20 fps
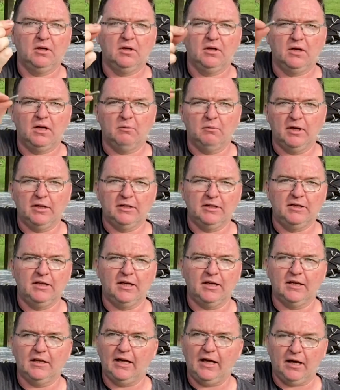We had to dig
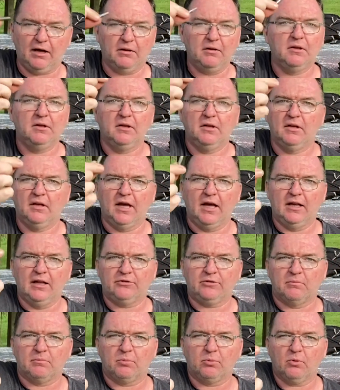it out. And it's
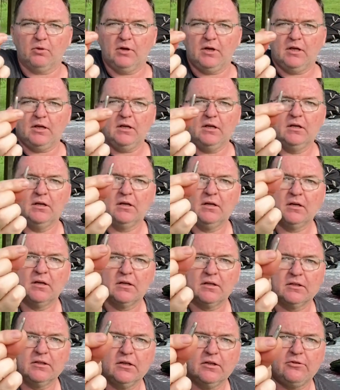in pretty
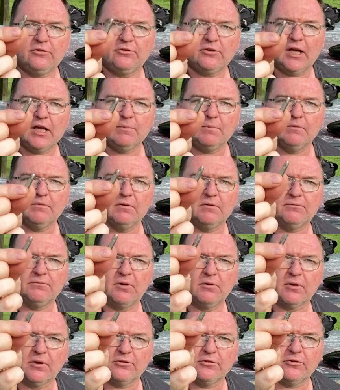good shape if it
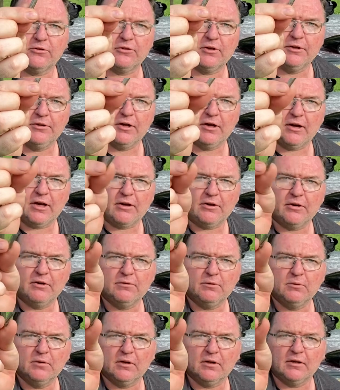focuses in there. I don't know if it
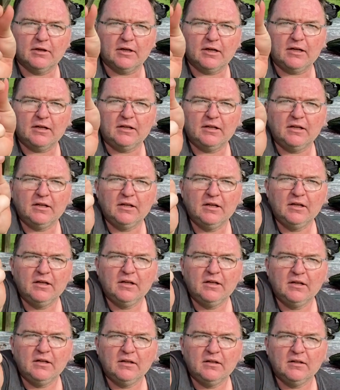will or not.
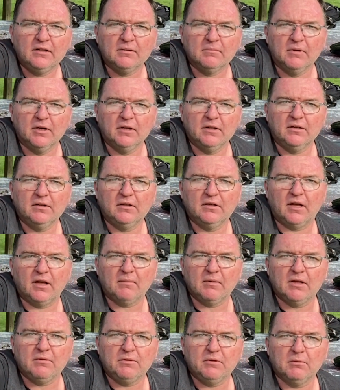But, I
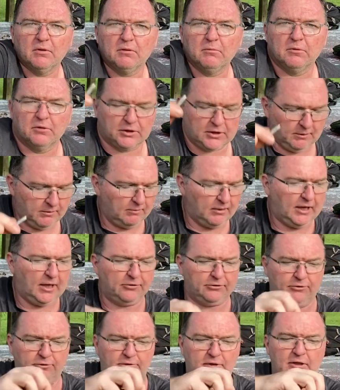mean, if you really want to come to my house
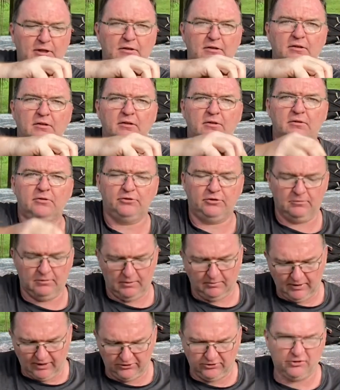and see it, shoot me
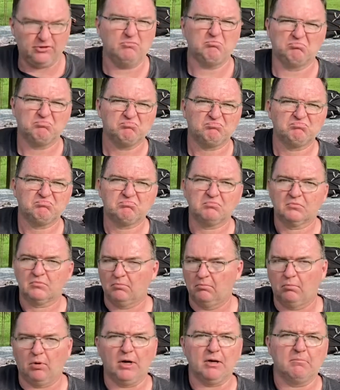a message.
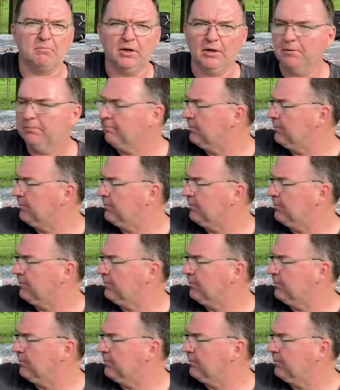Bring beer.